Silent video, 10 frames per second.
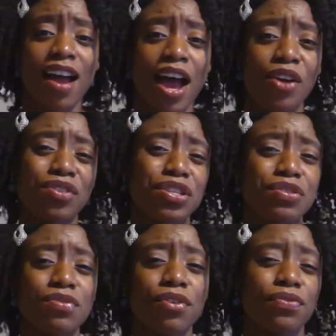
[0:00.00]
I only
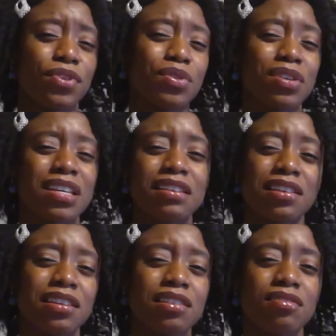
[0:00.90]
knew a few
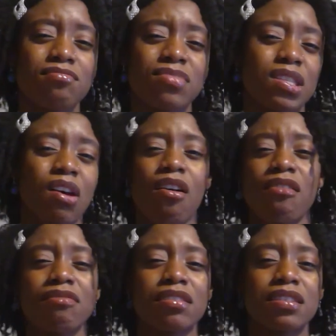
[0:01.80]
Kiki
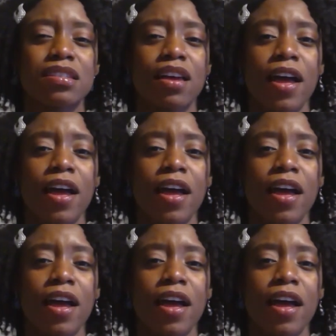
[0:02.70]
songs.